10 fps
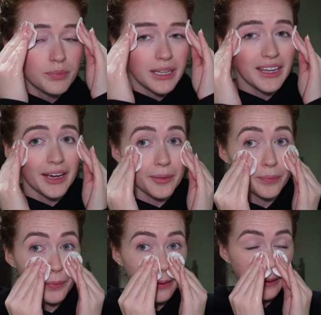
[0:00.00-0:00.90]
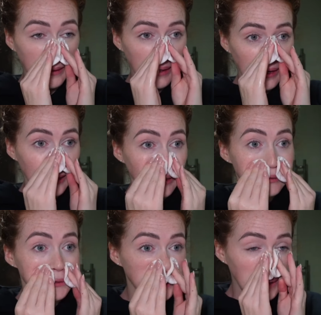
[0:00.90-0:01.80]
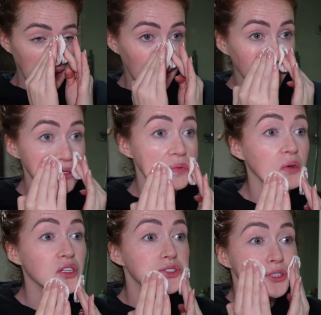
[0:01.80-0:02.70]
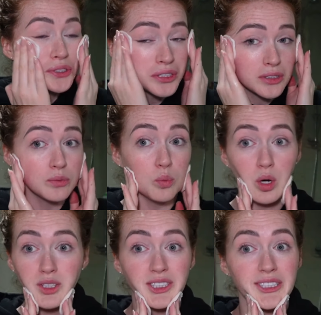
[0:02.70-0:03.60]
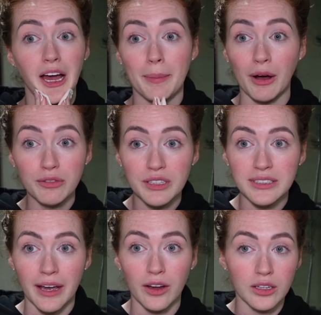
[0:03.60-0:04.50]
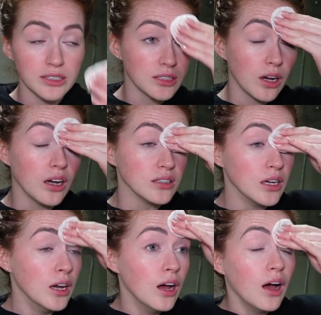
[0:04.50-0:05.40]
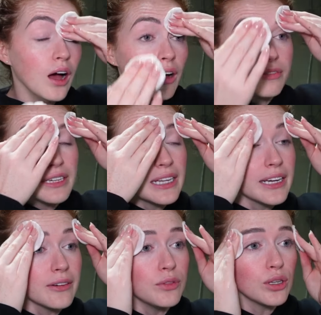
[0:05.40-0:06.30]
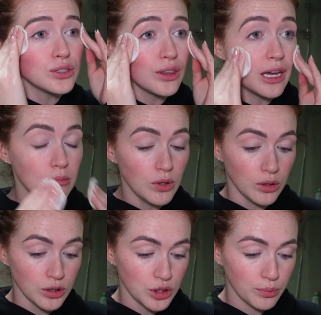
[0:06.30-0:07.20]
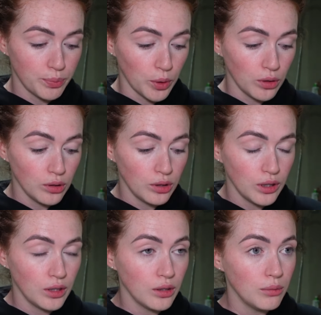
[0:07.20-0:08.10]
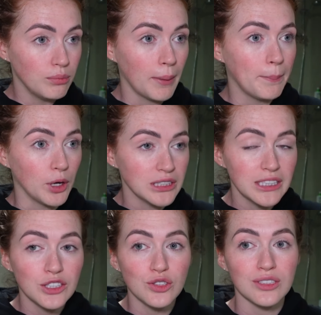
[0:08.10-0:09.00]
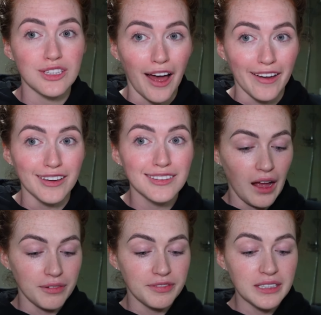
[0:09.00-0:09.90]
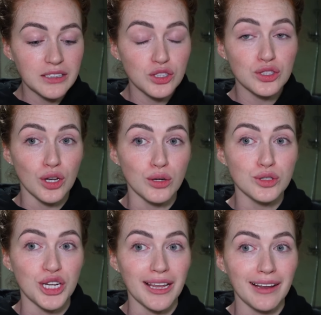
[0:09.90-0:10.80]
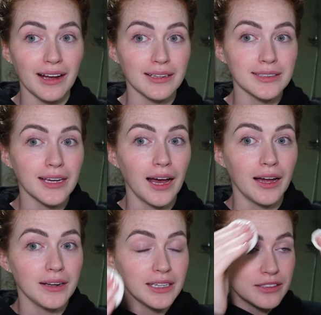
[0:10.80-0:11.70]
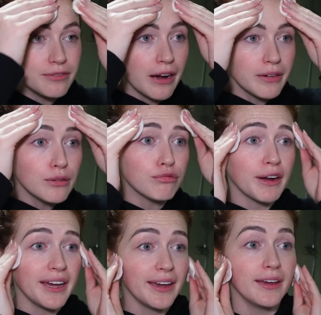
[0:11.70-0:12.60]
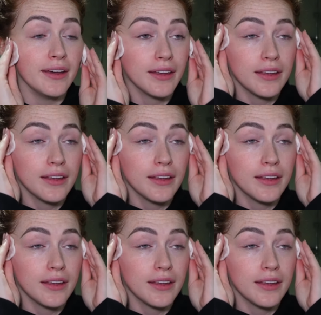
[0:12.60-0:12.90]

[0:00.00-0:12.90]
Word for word: p.m. and I am wanting to tap out for the day, honest to God. I feel like I've not done that much, but my body is just tired. I feel so jet lagged, and it's very rare